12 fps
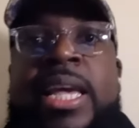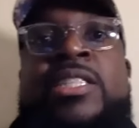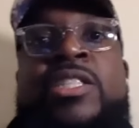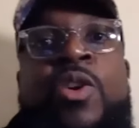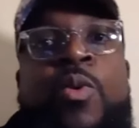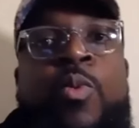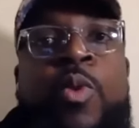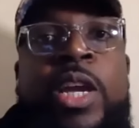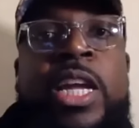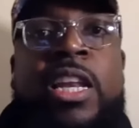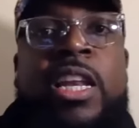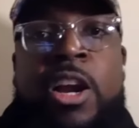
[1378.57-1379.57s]
is to
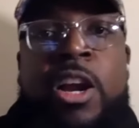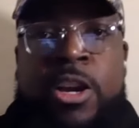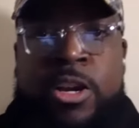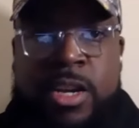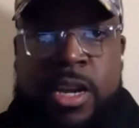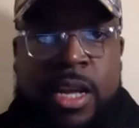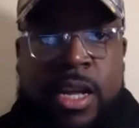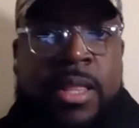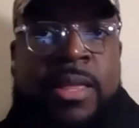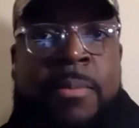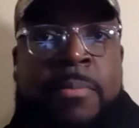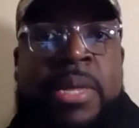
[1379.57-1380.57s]
relearn the